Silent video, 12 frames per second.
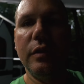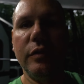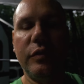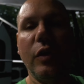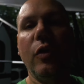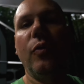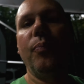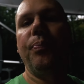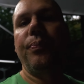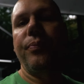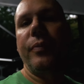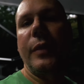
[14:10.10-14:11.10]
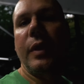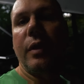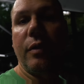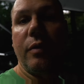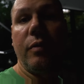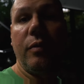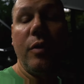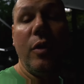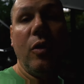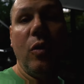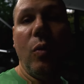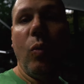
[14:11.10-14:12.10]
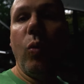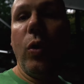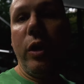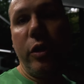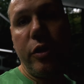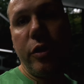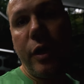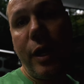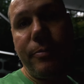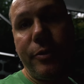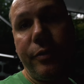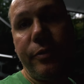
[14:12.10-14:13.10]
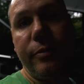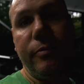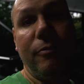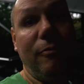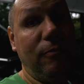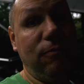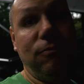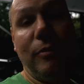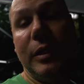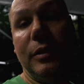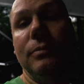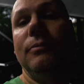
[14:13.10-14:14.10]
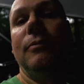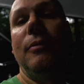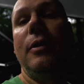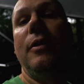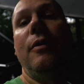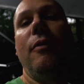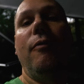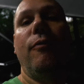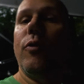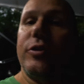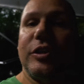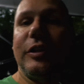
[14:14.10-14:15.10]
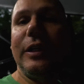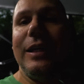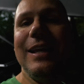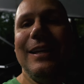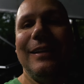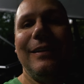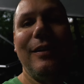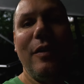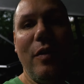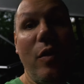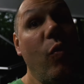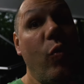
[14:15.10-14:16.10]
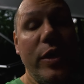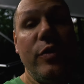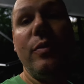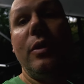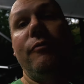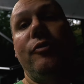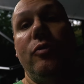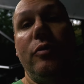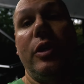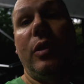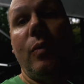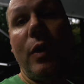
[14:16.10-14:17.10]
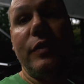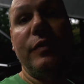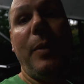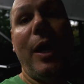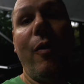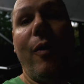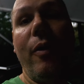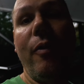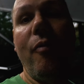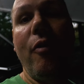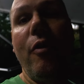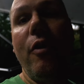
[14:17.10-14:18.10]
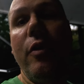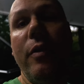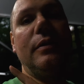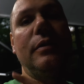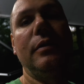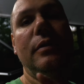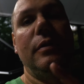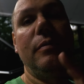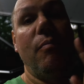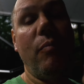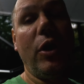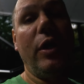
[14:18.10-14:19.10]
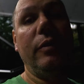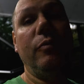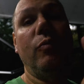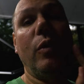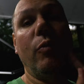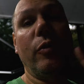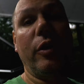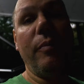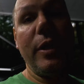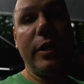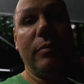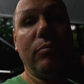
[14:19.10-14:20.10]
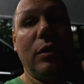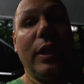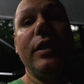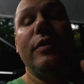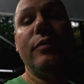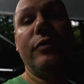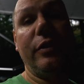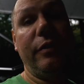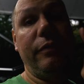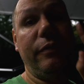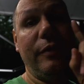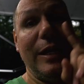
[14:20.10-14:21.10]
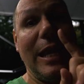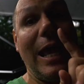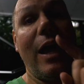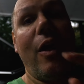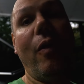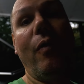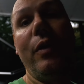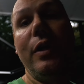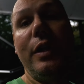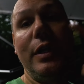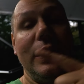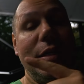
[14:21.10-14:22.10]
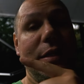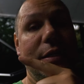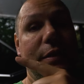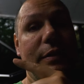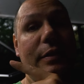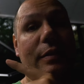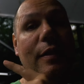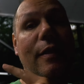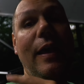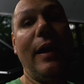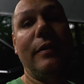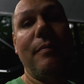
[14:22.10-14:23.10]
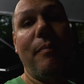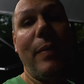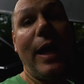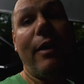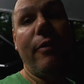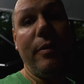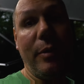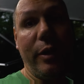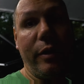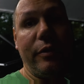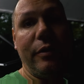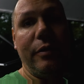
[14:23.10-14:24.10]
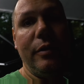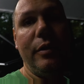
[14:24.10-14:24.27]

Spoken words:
So, what are your options? Well, fortunately, we do have 2 kilowatts of power, but what we're going to make complete use of now is that battery monitor